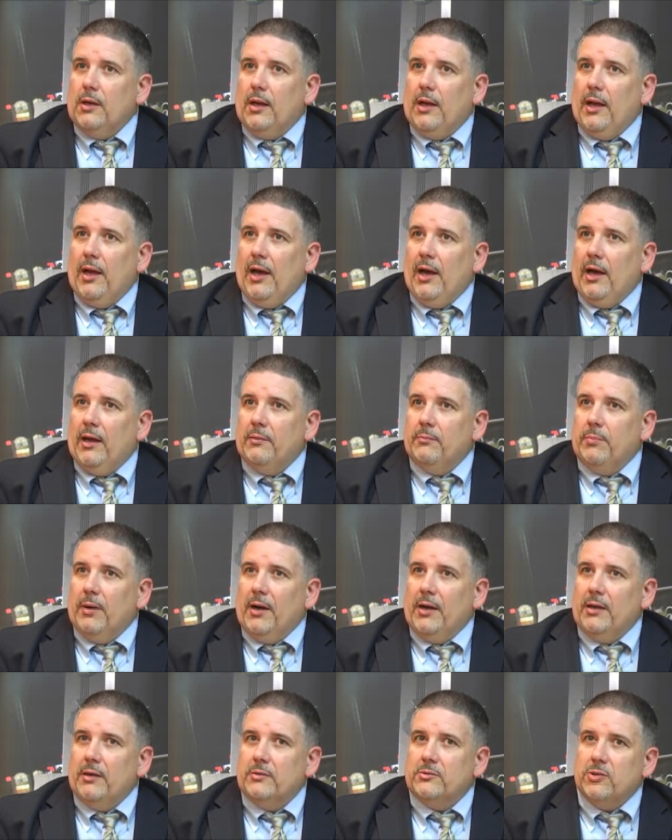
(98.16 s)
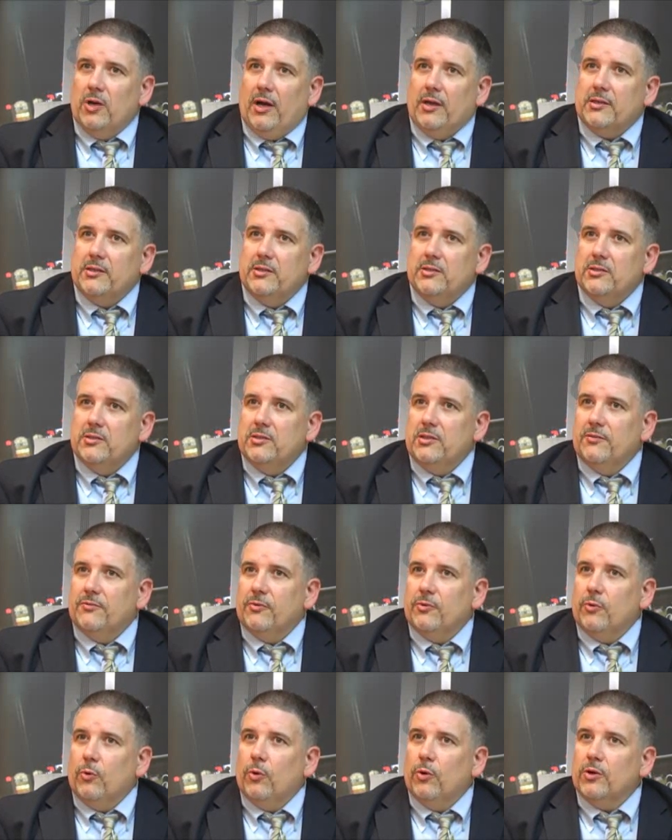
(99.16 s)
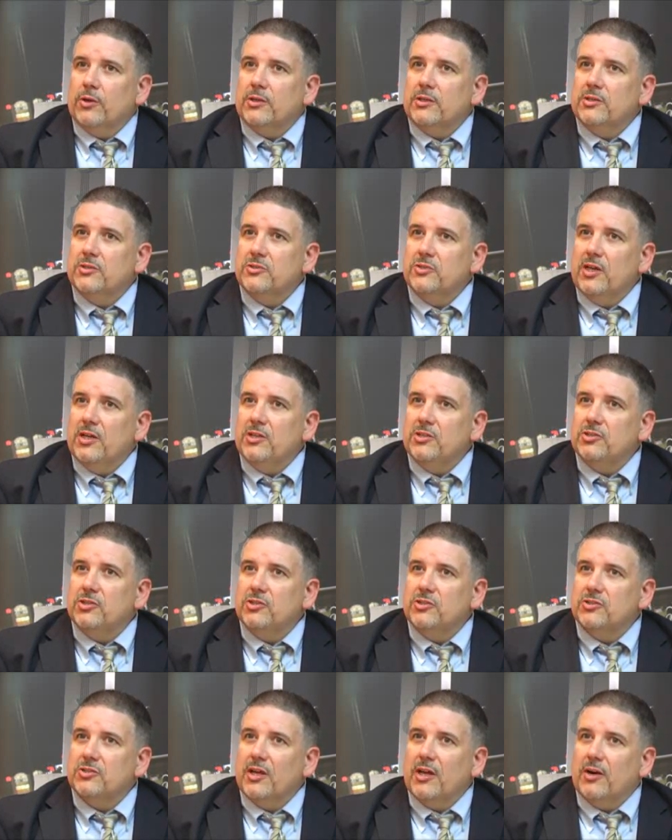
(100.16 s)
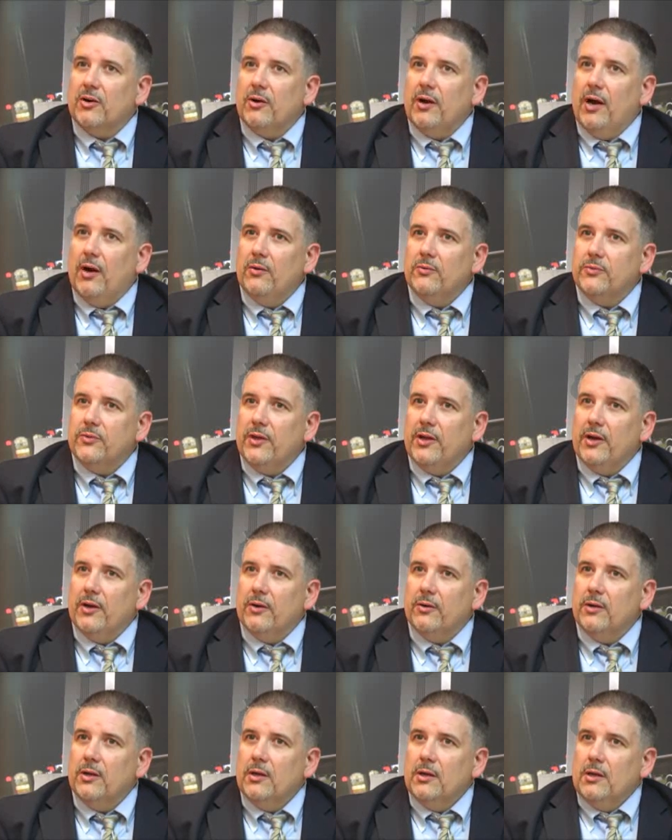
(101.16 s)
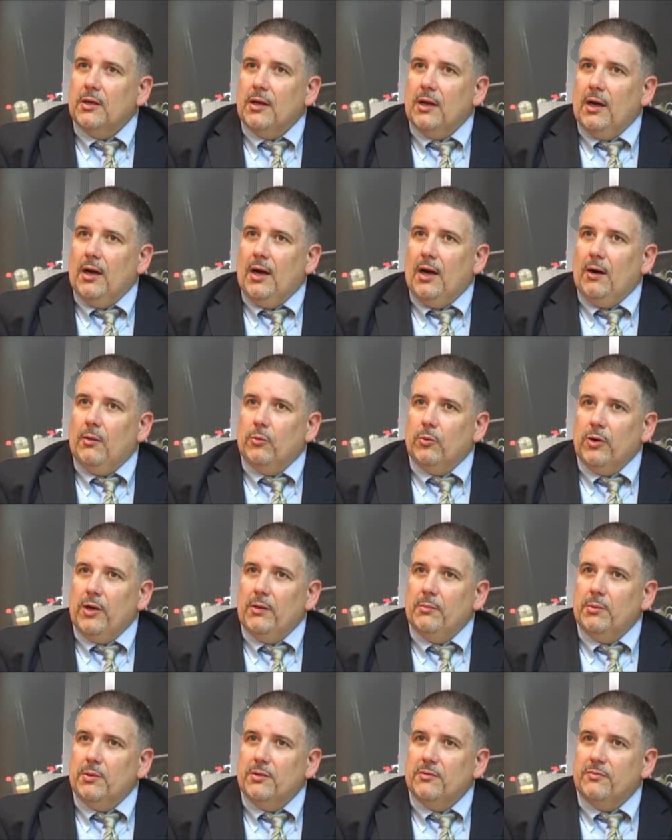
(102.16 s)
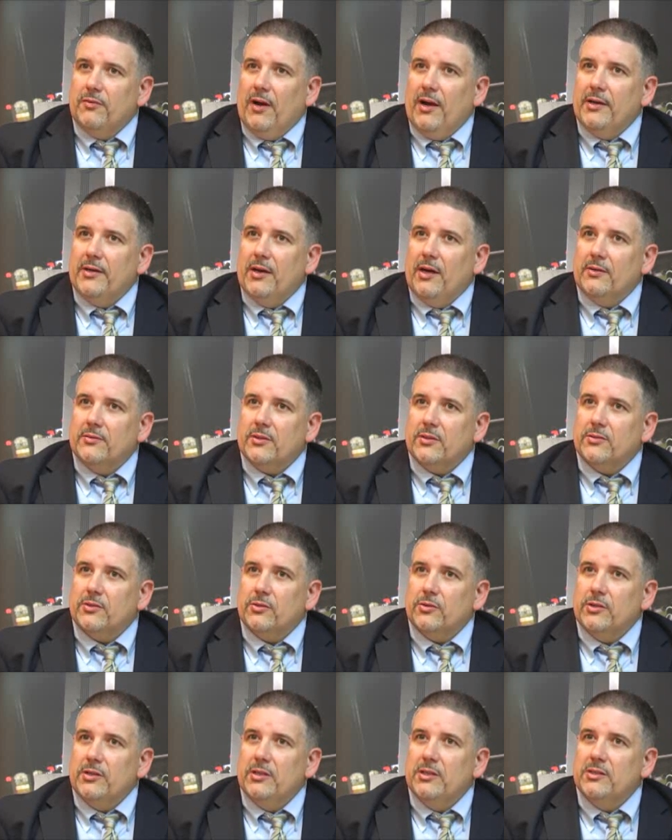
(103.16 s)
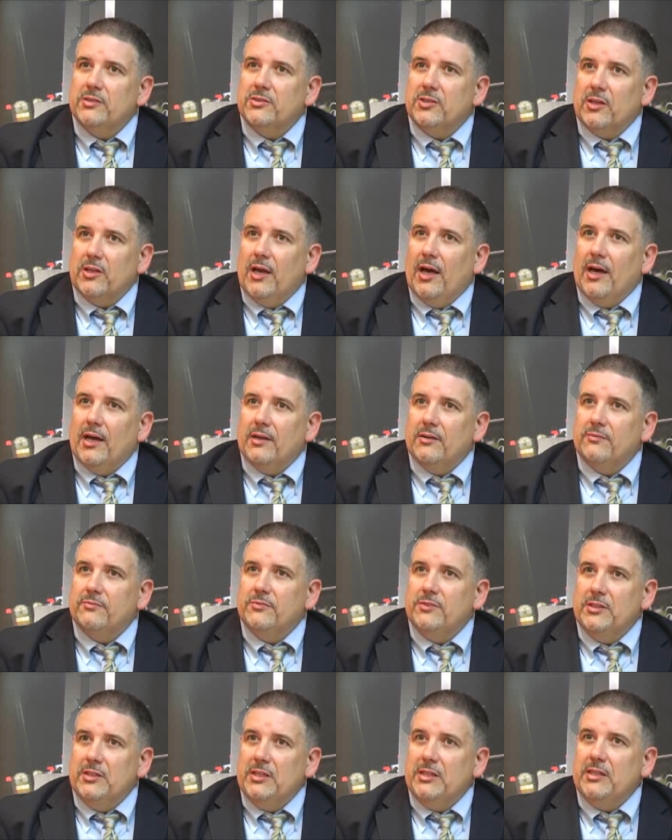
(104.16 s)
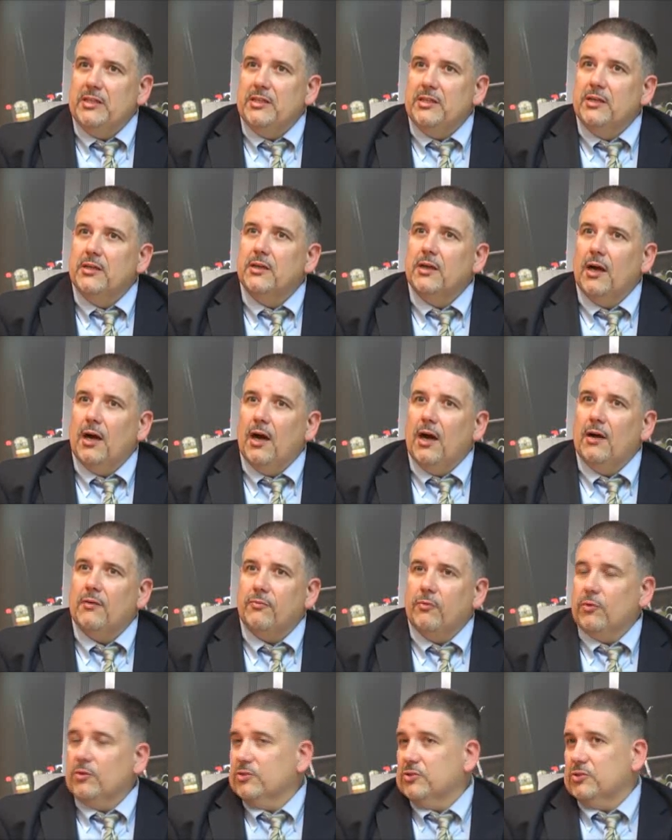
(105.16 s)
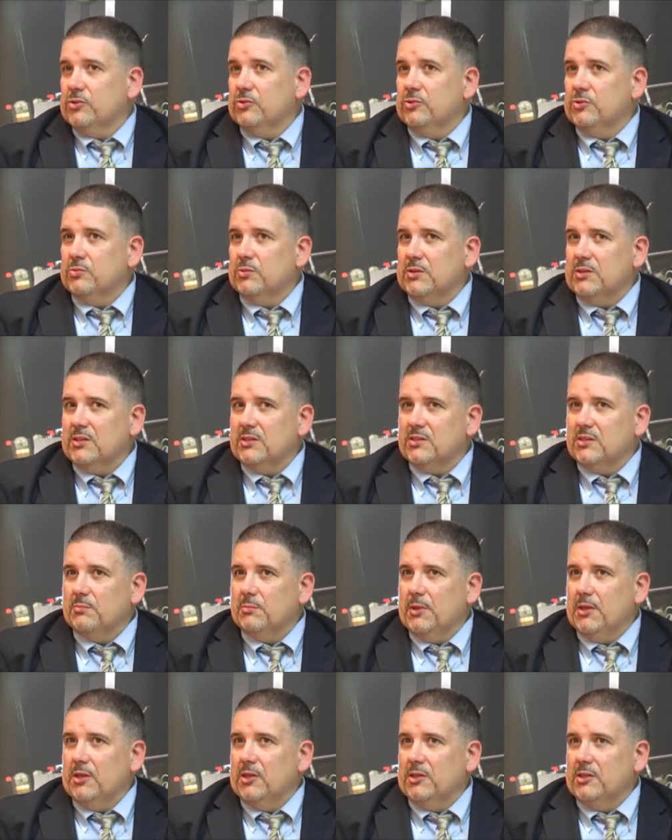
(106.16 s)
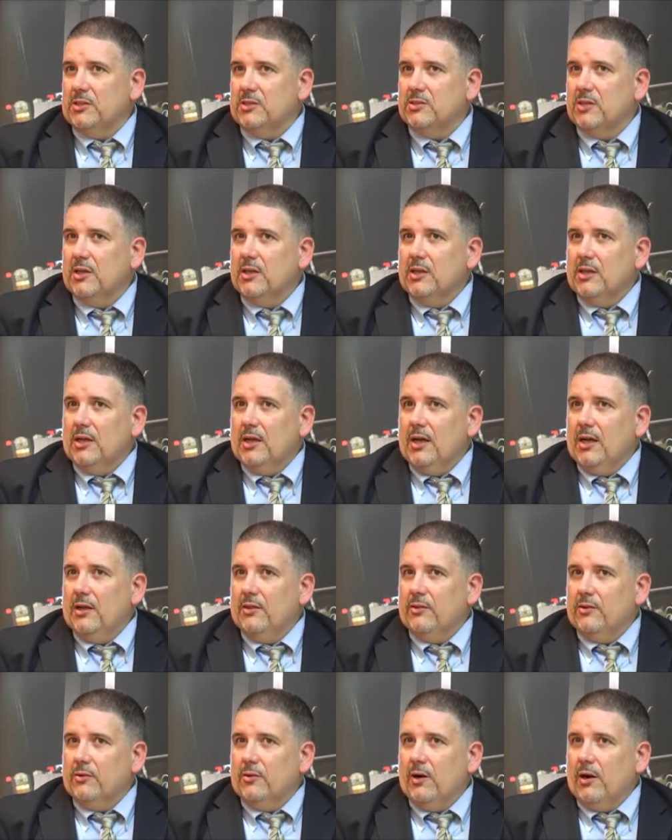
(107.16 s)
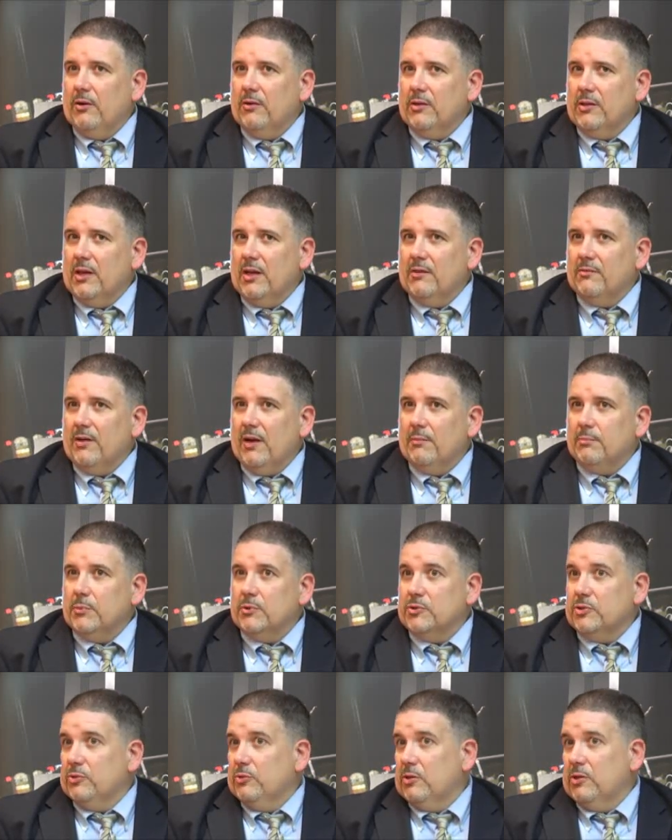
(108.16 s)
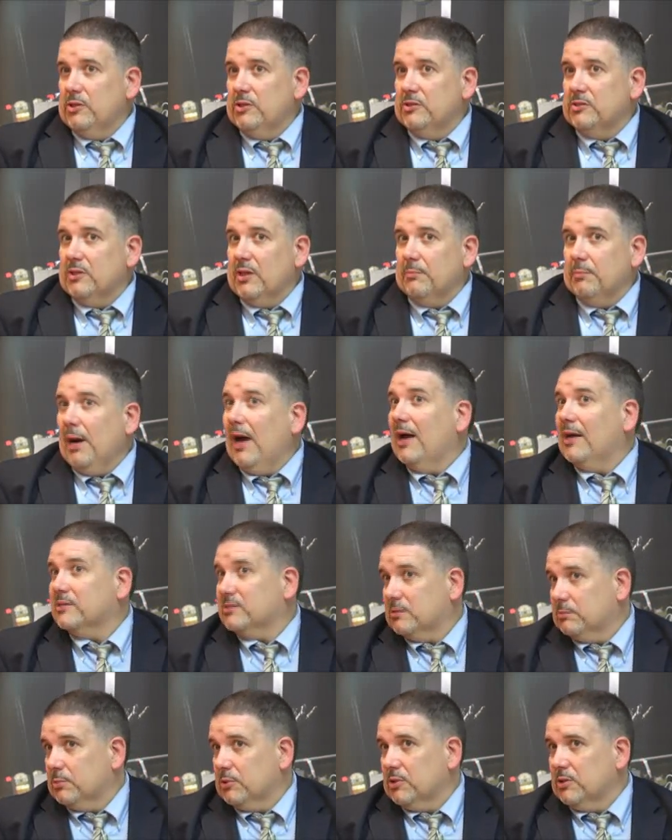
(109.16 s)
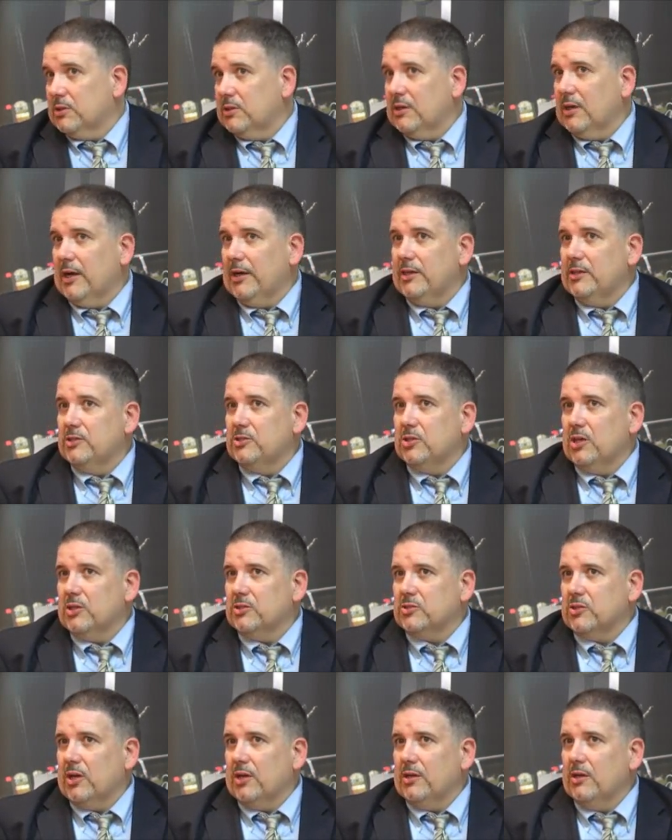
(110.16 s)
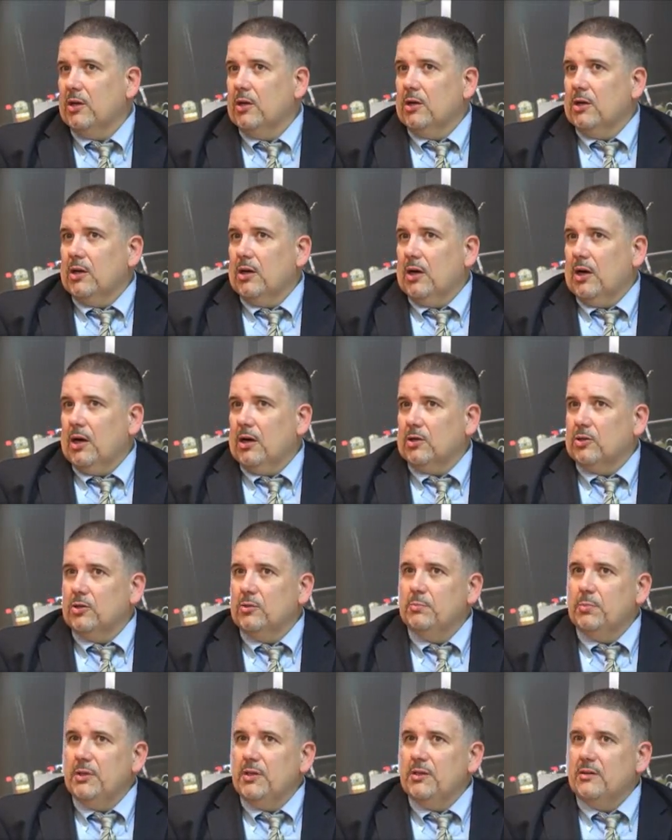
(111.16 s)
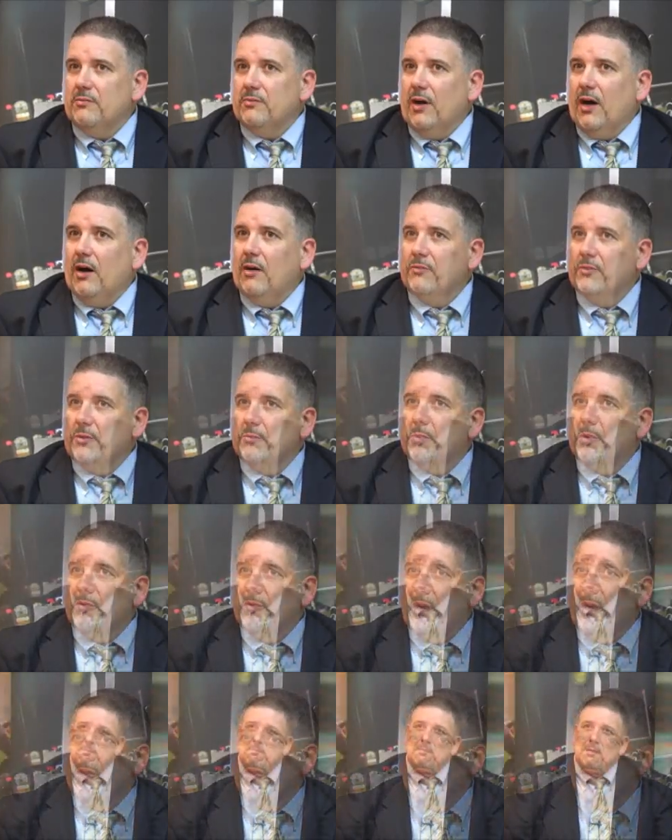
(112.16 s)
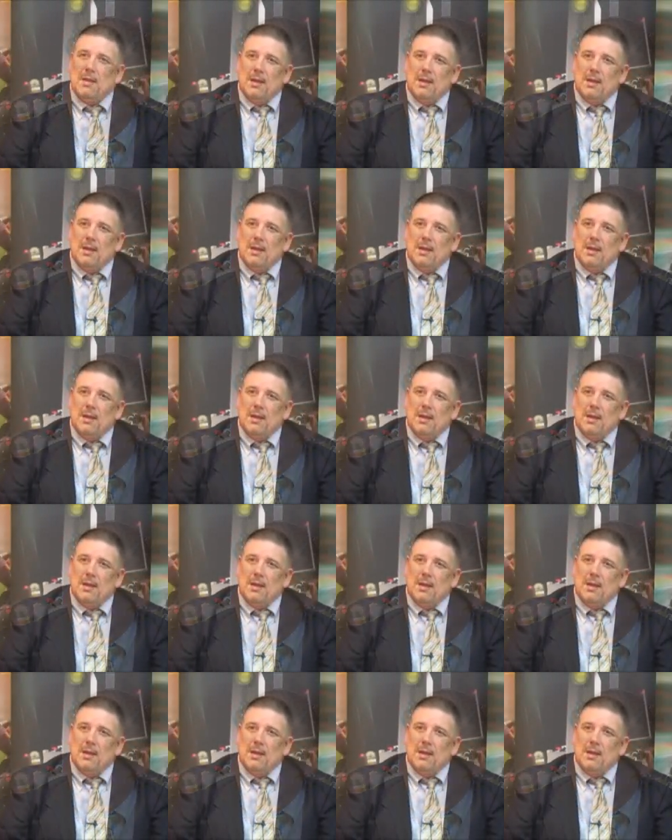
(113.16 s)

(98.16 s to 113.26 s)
And by talking to the different organizations that are out there, uh, we're able to find out that there is a lot of need uh, for students with disabilities, and there are a lot of opportunities that possibly the IHSA uh, could be involved in providing.